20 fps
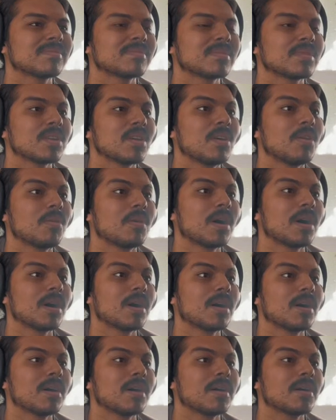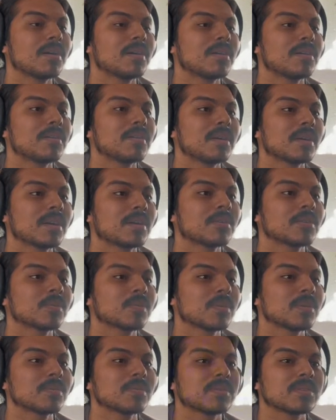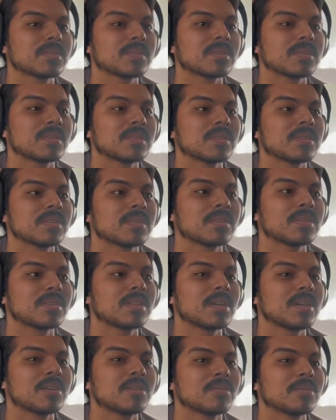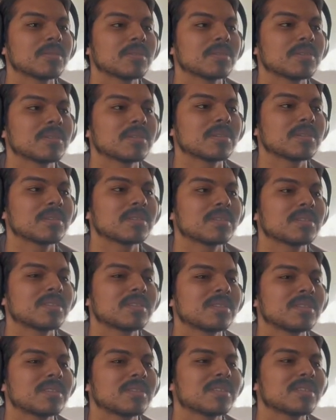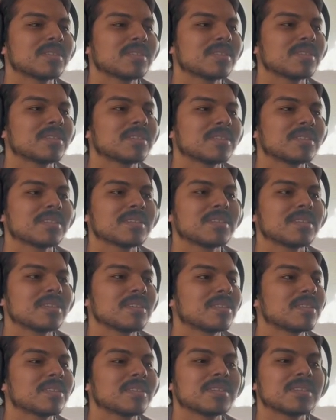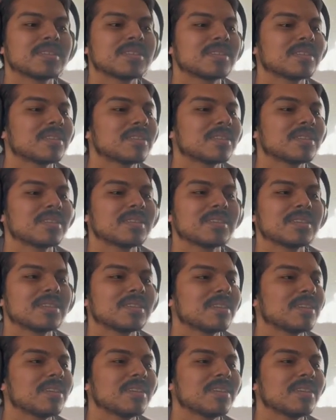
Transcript: Oh wow! Happy goosebumps. The L word. It. Is it, it